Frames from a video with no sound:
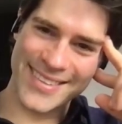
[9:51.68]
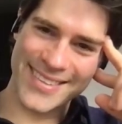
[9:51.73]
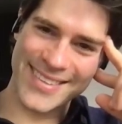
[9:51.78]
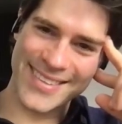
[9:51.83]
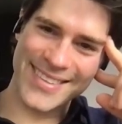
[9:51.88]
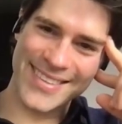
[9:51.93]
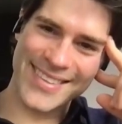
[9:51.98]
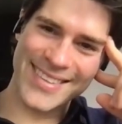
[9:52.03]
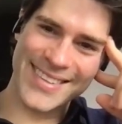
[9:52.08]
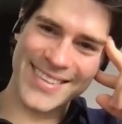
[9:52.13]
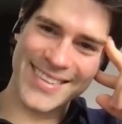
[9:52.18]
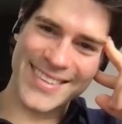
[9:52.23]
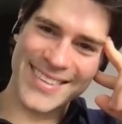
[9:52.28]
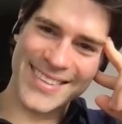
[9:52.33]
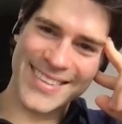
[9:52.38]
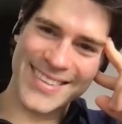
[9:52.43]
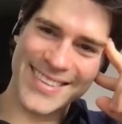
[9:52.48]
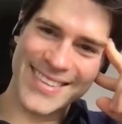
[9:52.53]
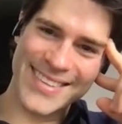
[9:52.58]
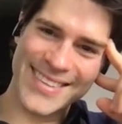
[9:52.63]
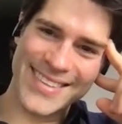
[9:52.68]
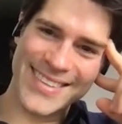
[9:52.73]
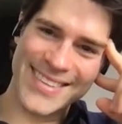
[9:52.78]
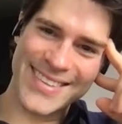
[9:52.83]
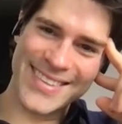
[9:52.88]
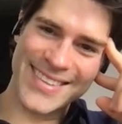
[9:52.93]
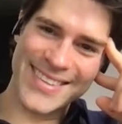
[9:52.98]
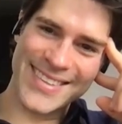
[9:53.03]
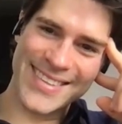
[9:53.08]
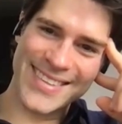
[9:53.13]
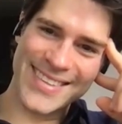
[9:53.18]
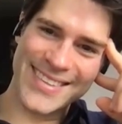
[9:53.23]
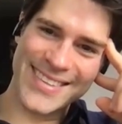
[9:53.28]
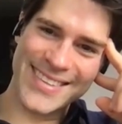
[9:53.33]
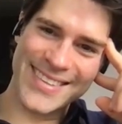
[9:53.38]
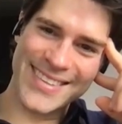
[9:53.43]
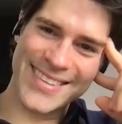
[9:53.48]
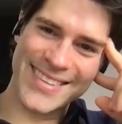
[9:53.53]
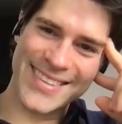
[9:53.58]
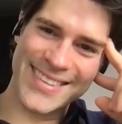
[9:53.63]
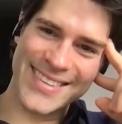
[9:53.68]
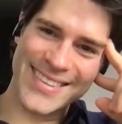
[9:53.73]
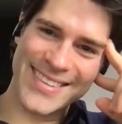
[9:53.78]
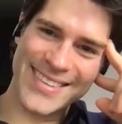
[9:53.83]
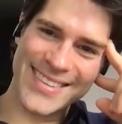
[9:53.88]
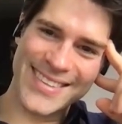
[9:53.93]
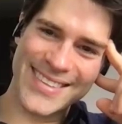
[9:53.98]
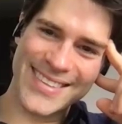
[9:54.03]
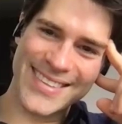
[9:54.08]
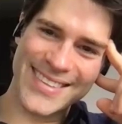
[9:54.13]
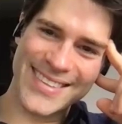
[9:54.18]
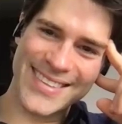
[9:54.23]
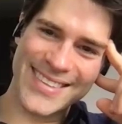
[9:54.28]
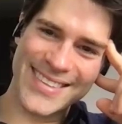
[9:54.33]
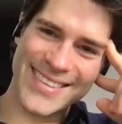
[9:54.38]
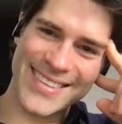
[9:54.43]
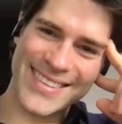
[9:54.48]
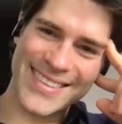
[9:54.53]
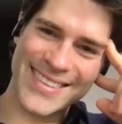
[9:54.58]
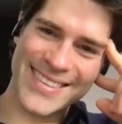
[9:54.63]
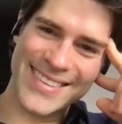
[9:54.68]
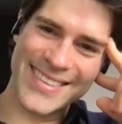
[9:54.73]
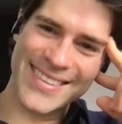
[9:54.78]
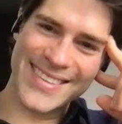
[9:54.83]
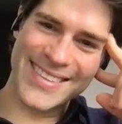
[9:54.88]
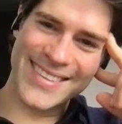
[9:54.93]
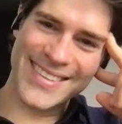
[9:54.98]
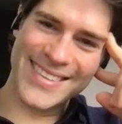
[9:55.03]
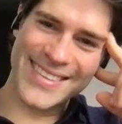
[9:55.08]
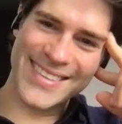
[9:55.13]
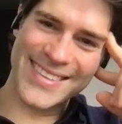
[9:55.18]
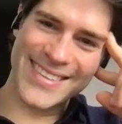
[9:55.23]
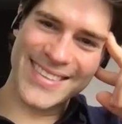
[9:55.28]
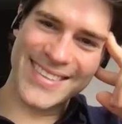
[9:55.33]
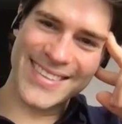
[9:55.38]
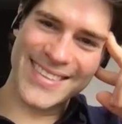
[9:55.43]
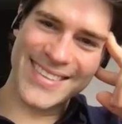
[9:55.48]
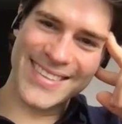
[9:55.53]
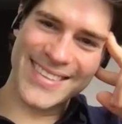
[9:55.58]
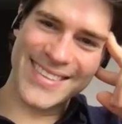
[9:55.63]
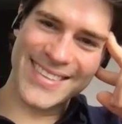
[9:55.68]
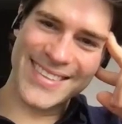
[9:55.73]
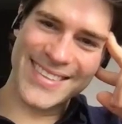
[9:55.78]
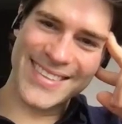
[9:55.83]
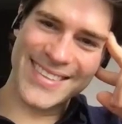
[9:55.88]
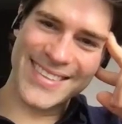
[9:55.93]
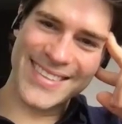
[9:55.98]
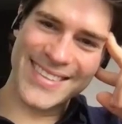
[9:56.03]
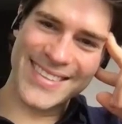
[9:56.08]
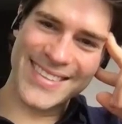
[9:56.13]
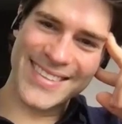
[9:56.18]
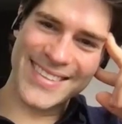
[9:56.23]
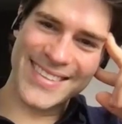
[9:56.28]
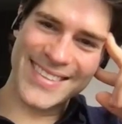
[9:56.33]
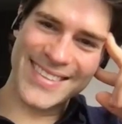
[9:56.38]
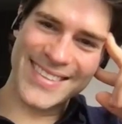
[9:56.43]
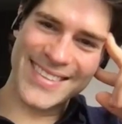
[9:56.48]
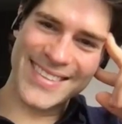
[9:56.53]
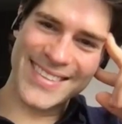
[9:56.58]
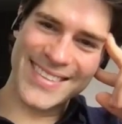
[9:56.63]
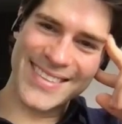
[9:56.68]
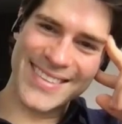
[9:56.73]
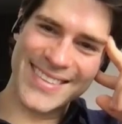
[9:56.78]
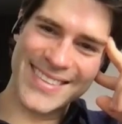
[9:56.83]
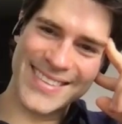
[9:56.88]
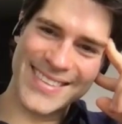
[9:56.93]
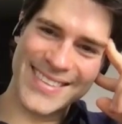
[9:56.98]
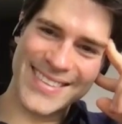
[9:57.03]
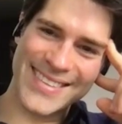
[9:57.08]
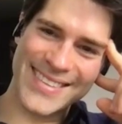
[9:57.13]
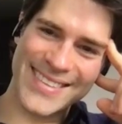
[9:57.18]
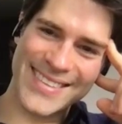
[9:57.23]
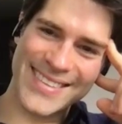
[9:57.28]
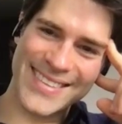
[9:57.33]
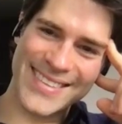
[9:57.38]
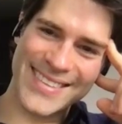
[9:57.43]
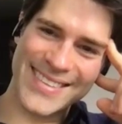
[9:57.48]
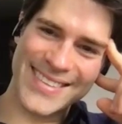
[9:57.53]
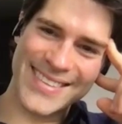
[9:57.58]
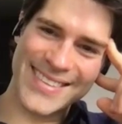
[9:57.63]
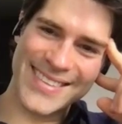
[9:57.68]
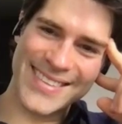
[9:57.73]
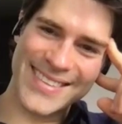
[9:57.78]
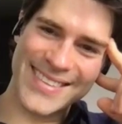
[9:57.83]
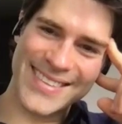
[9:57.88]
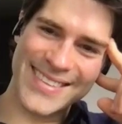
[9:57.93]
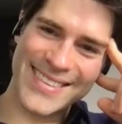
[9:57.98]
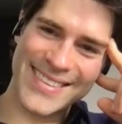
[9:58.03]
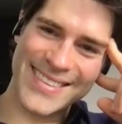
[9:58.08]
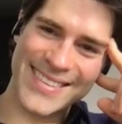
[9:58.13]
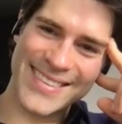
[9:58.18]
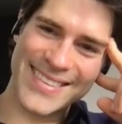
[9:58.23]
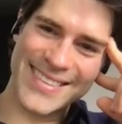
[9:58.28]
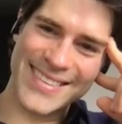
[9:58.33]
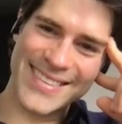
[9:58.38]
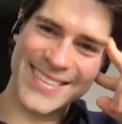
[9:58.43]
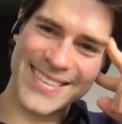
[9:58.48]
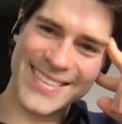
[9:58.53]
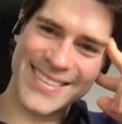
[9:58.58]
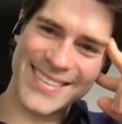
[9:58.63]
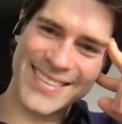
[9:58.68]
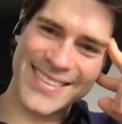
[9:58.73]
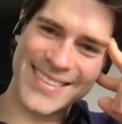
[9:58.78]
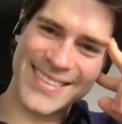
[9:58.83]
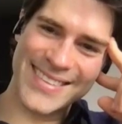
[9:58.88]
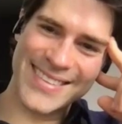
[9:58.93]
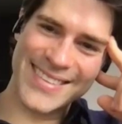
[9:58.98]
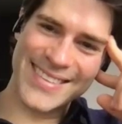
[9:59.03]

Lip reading: (silent)